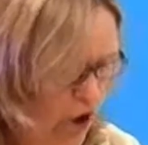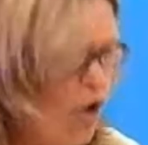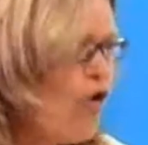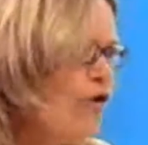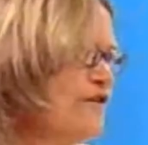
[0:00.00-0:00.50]

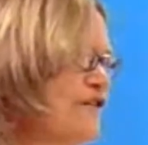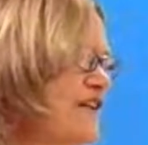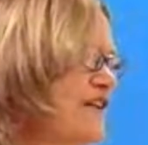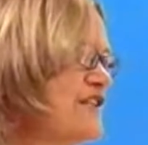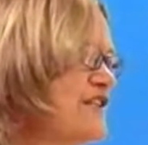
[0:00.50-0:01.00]
or that
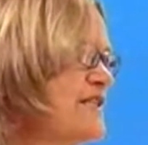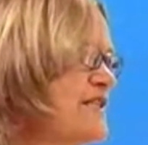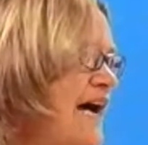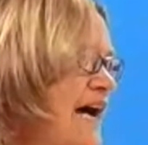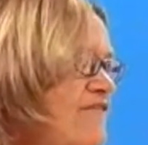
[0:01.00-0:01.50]
they didn't
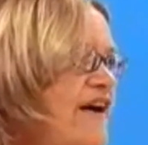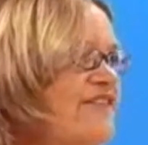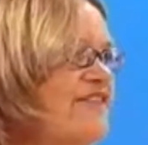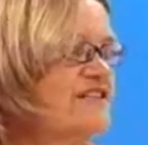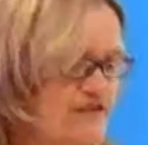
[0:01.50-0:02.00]
have,
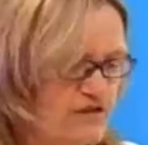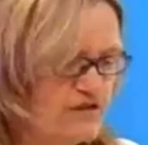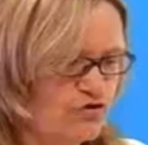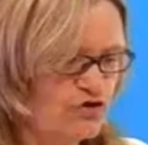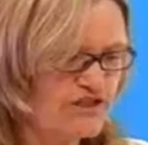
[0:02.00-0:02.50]
and this is the
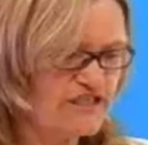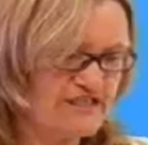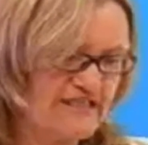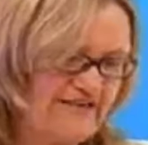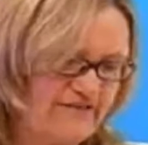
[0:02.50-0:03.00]
trust
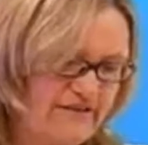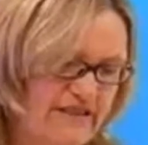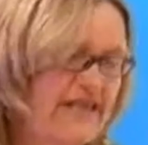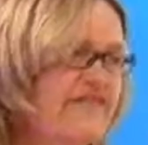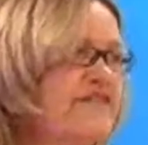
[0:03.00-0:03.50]
level,
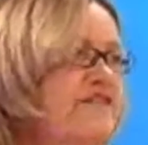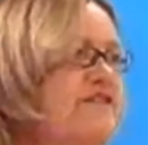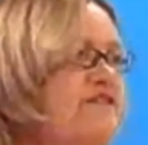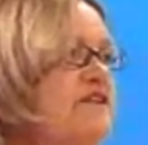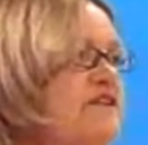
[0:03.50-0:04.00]
that
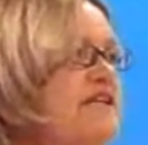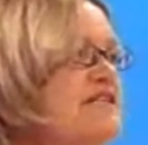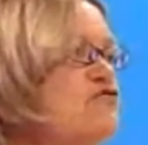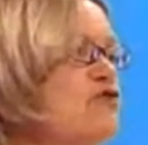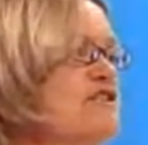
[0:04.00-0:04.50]
the
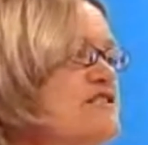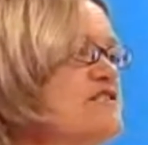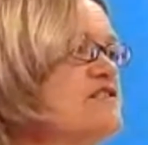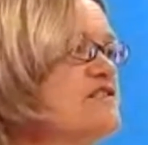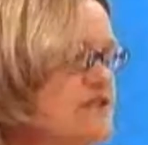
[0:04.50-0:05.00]
trust
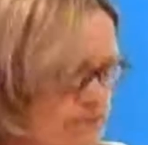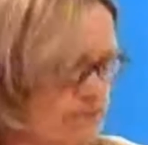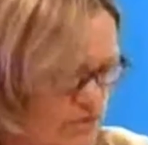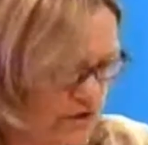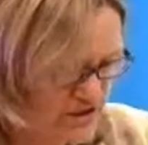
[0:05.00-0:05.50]

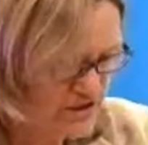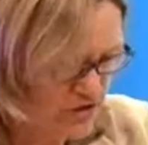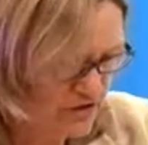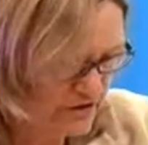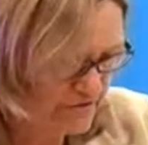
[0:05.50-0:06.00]
systems weren't
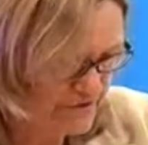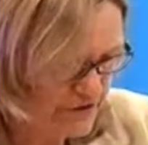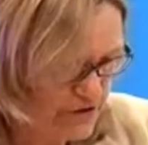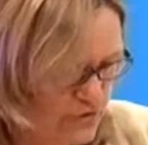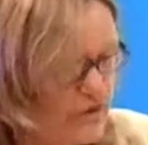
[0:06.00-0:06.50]
strong enough to
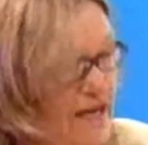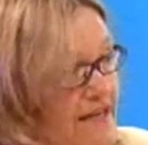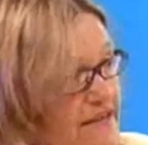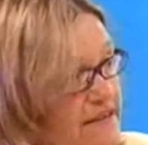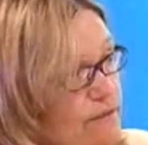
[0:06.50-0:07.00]
know
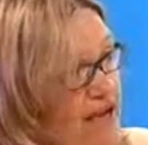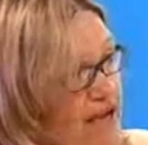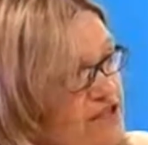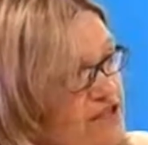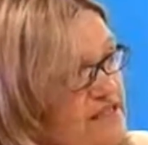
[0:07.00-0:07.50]
that they were
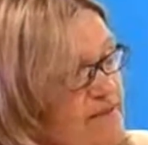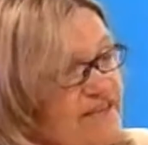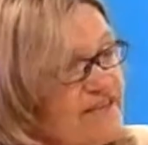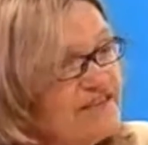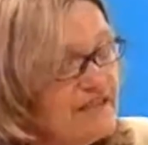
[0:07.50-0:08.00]
actually
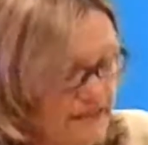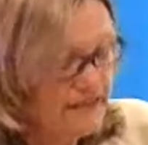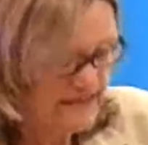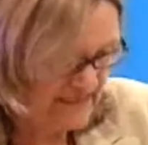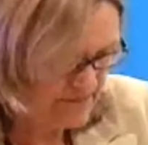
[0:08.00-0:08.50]
spending
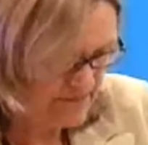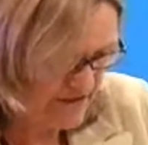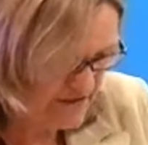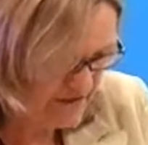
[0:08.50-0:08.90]
taxpayers'